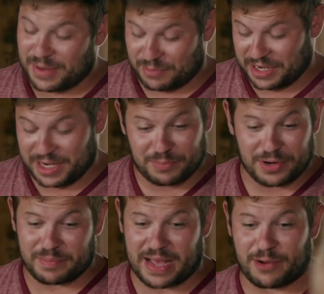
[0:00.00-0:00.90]
I mean, we need to
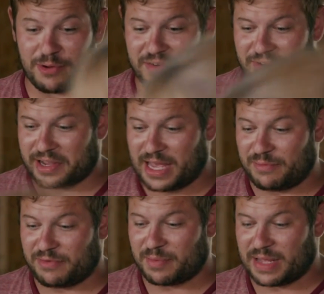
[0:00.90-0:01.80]
put it back wherever it
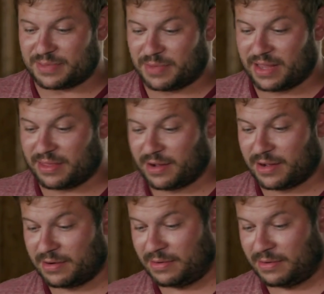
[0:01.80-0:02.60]
came from. That's my thought.